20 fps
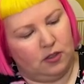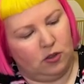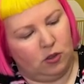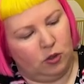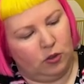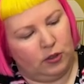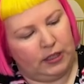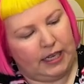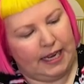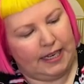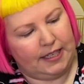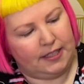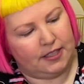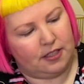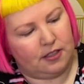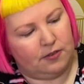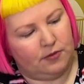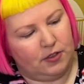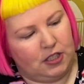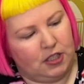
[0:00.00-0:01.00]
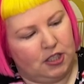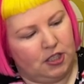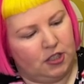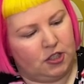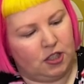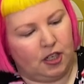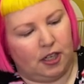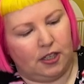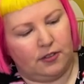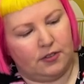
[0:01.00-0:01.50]
ornate
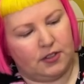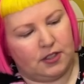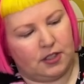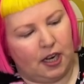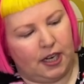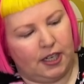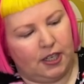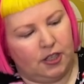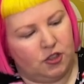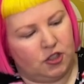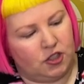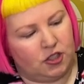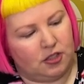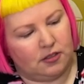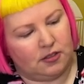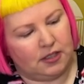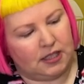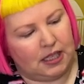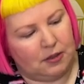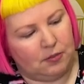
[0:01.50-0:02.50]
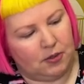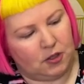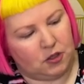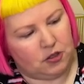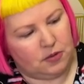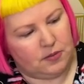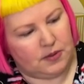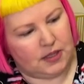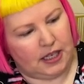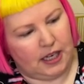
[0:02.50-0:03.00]
vintage kind of signage saying
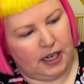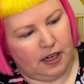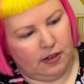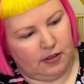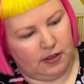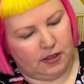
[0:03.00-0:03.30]
mushrooms there.